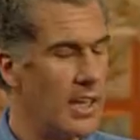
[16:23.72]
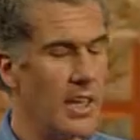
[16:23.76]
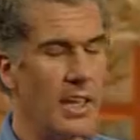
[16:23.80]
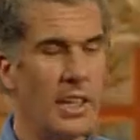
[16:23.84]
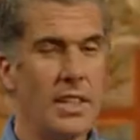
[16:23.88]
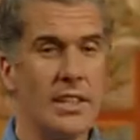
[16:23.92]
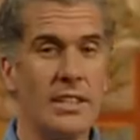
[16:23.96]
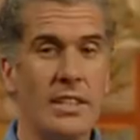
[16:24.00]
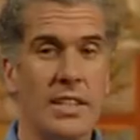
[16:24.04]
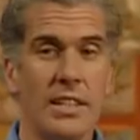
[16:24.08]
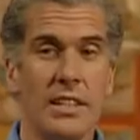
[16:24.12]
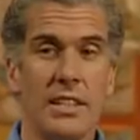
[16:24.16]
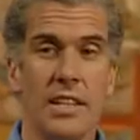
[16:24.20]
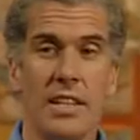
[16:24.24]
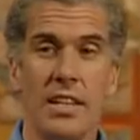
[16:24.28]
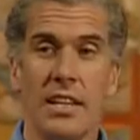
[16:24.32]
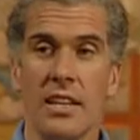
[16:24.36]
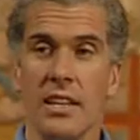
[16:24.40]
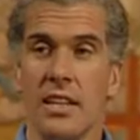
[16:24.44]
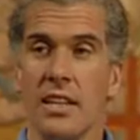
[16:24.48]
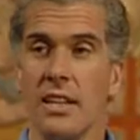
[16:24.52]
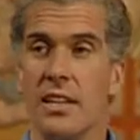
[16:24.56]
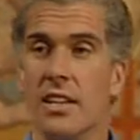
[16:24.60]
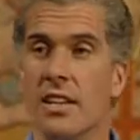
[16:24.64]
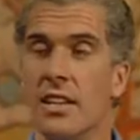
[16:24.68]
He said
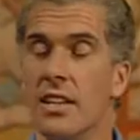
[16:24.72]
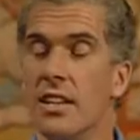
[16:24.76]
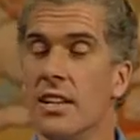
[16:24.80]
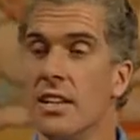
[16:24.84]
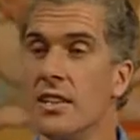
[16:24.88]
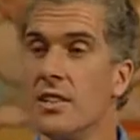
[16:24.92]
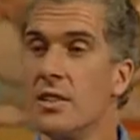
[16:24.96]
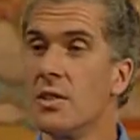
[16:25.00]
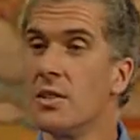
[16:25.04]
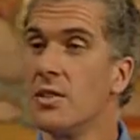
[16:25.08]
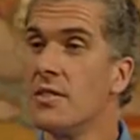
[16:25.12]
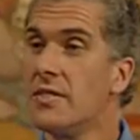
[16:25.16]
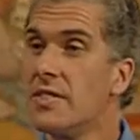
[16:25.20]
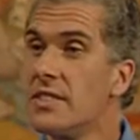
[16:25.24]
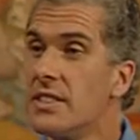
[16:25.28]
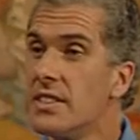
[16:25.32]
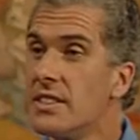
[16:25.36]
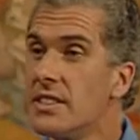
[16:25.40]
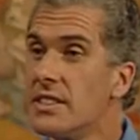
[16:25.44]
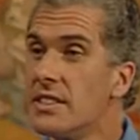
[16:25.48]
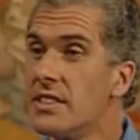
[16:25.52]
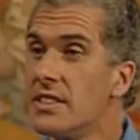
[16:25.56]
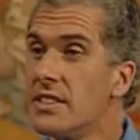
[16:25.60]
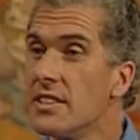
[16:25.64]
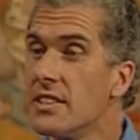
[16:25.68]
to
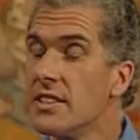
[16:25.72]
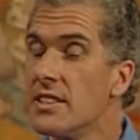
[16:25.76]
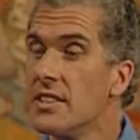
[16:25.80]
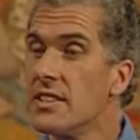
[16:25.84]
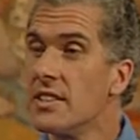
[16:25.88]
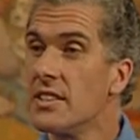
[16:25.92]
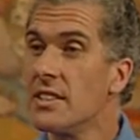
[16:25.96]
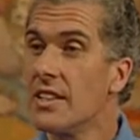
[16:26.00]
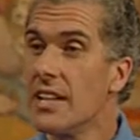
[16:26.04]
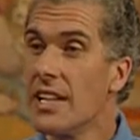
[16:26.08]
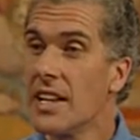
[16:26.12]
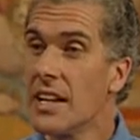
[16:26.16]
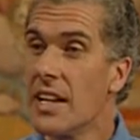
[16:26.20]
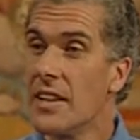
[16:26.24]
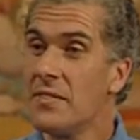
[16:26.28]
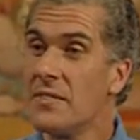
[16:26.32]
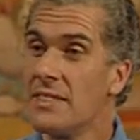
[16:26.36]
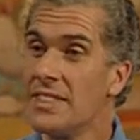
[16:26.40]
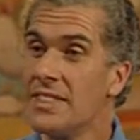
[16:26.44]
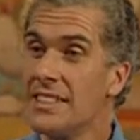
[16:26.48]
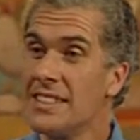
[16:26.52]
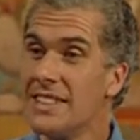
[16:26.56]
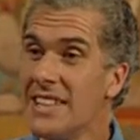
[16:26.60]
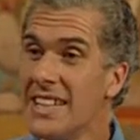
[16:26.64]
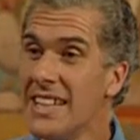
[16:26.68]
have
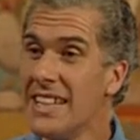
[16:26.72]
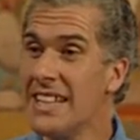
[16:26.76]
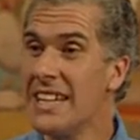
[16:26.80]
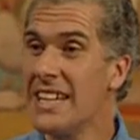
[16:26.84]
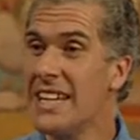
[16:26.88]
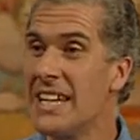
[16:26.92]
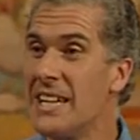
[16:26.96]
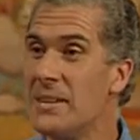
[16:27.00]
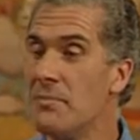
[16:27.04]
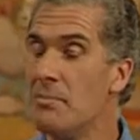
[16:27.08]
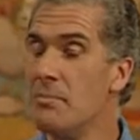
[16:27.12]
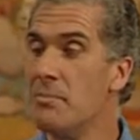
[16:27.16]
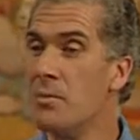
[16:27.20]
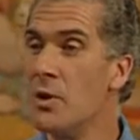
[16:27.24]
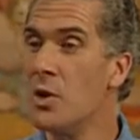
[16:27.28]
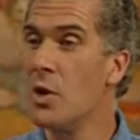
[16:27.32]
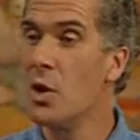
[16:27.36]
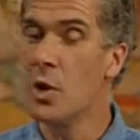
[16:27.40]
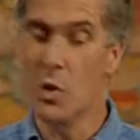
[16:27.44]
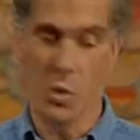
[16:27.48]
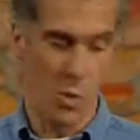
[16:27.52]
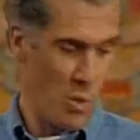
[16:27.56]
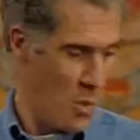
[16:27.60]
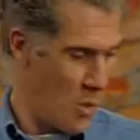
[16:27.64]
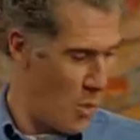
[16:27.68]
seen him
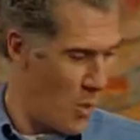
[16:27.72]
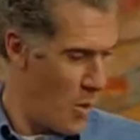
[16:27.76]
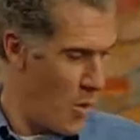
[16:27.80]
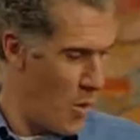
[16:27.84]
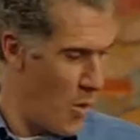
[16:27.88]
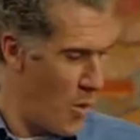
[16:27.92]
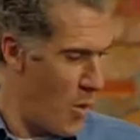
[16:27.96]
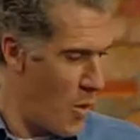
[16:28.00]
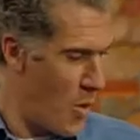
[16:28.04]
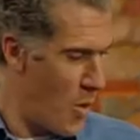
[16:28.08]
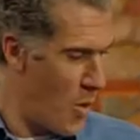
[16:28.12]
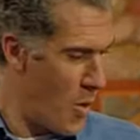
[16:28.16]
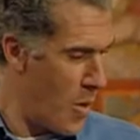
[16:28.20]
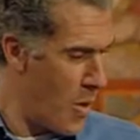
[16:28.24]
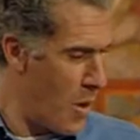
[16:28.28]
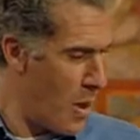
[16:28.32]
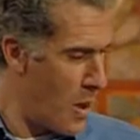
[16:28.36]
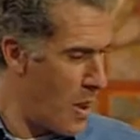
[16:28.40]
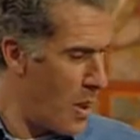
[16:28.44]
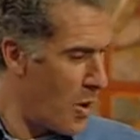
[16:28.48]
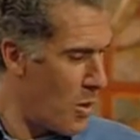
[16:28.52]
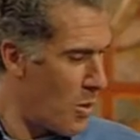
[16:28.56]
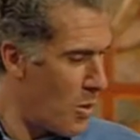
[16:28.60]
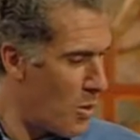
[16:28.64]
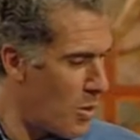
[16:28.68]

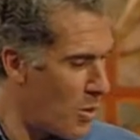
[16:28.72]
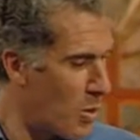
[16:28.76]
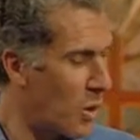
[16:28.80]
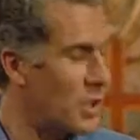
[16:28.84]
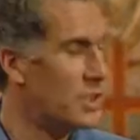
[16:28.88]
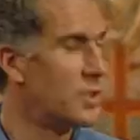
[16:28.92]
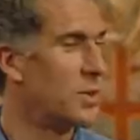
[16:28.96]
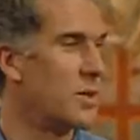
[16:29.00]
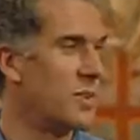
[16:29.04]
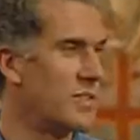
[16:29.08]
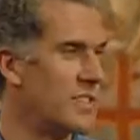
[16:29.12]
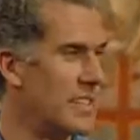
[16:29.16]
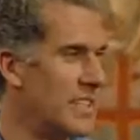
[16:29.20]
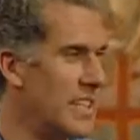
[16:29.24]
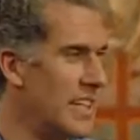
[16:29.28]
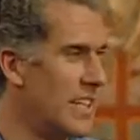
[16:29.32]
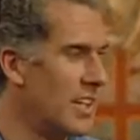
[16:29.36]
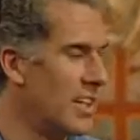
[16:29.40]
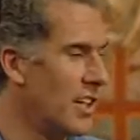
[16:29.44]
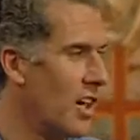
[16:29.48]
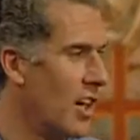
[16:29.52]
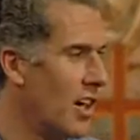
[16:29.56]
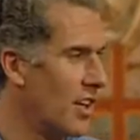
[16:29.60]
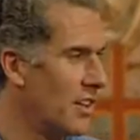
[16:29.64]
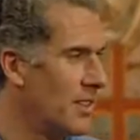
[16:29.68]
was to have seen
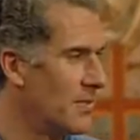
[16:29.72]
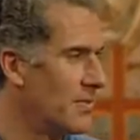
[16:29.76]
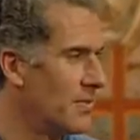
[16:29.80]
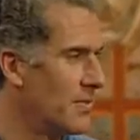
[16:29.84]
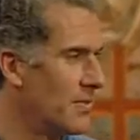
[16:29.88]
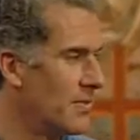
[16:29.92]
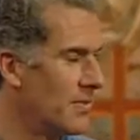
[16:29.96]
God.